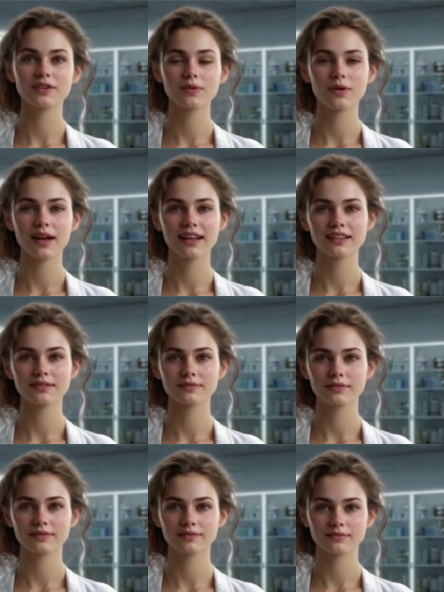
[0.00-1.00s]
to
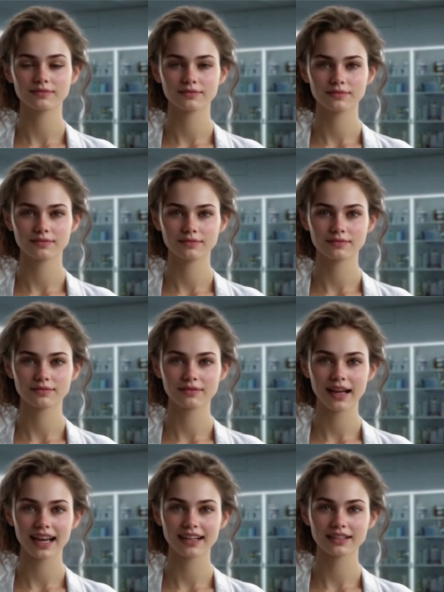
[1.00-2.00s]
orgasm.
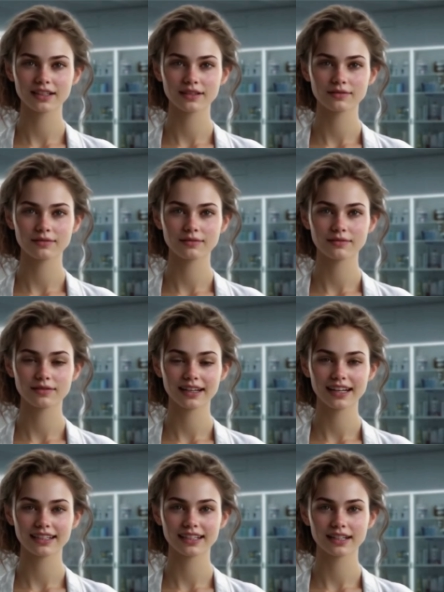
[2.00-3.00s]
Fact.
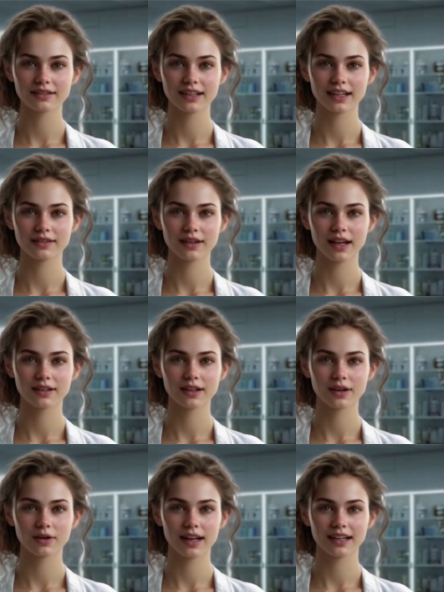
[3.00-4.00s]
Sensitivity
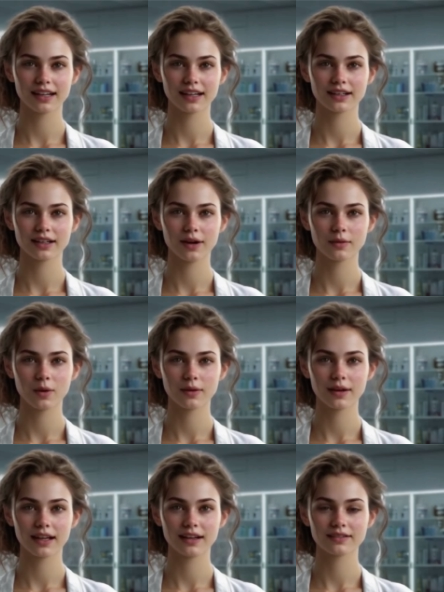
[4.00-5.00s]
varies greatly some
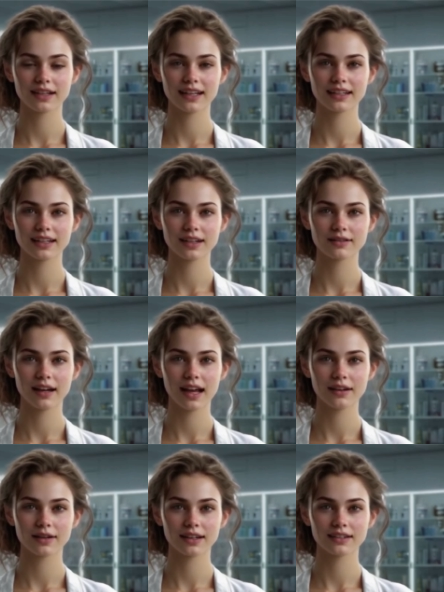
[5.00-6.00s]
women have sensitive
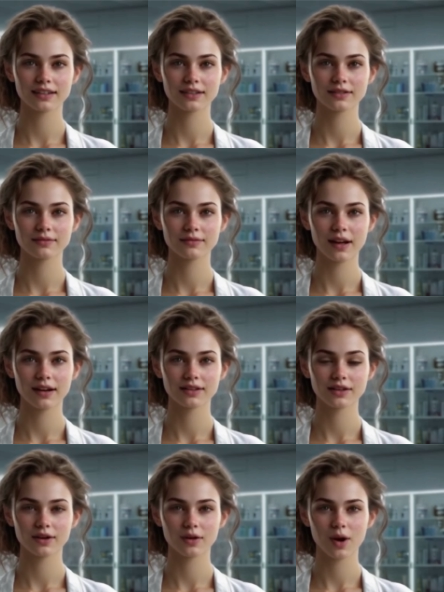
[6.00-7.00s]
areas,
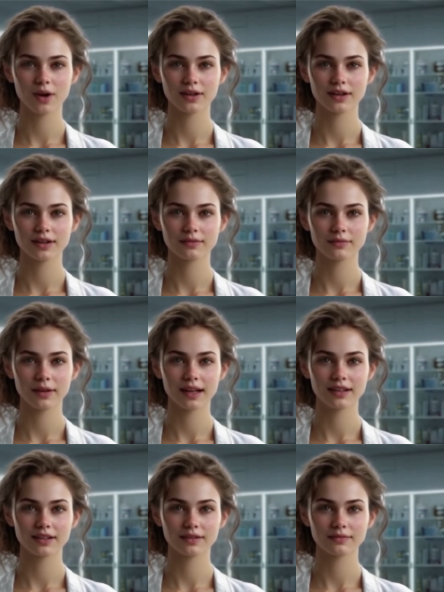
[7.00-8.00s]
others do not,
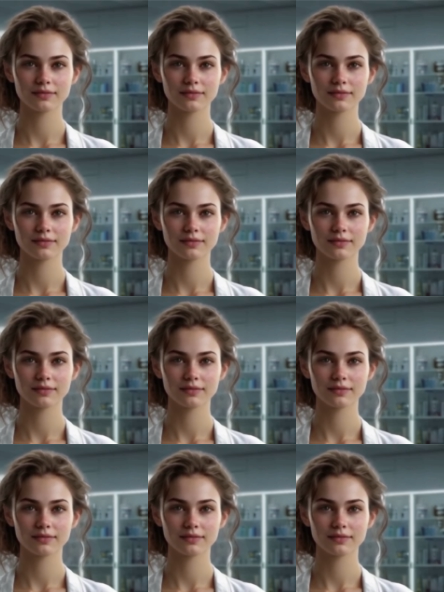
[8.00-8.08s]
myth,